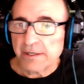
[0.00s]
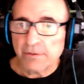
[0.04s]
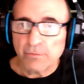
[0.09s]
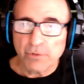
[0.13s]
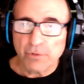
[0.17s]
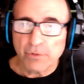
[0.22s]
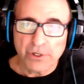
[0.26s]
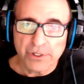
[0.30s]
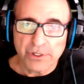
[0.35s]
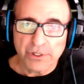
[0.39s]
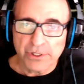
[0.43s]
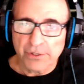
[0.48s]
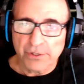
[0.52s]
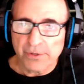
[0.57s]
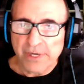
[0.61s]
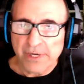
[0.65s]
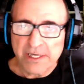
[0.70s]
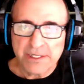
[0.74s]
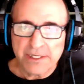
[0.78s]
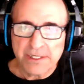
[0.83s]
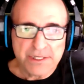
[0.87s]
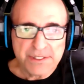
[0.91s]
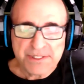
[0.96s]
where your
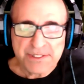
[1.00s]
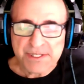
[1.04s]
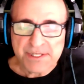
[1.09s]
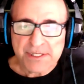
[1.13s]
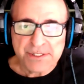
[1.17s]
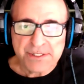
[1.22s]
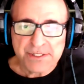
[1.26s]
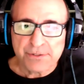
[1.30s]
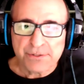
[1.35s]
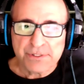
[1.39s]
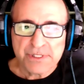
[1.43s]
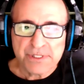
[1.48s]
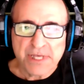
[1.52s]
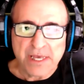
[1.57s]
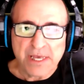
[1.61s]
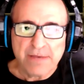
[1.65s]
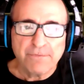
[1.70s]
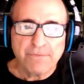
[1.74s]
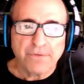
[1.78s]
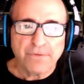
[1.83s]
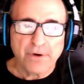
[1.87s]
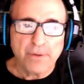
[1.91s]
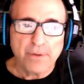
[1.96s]
ancestors
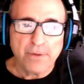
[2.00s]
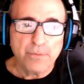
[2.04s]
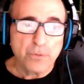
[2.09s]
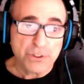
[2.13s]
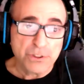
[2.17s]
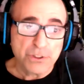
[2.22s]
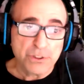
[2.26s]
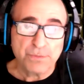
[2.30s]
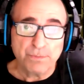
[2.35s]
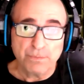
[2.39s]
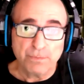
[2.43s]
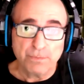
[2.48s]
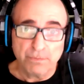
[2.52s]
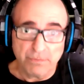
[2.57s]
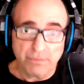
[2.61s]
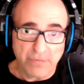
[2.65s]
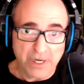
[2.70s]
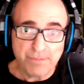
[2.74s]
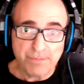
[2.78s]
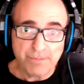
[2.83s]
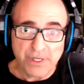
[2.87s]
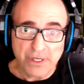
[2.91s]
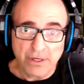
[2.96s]
came from, which
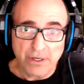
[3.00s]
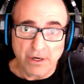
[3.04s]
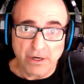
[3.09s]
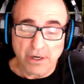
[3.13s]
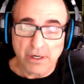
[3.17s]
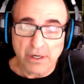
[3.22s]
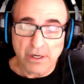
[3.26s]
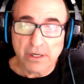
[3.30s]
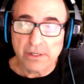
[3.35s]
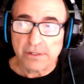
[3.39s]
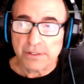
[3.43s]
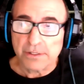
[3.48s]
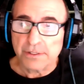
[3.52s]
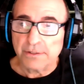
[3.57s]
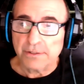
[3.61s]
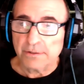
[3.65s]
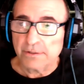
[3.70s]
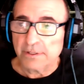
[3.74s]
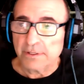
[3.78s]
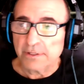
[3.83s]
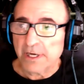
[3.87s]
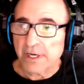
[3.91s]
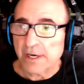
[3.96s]
might be harder to
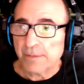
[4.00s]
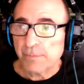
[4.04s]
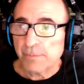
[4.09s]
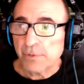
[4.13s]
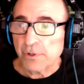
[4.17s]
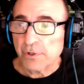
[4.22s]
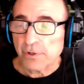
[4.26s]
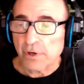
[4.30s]
look up or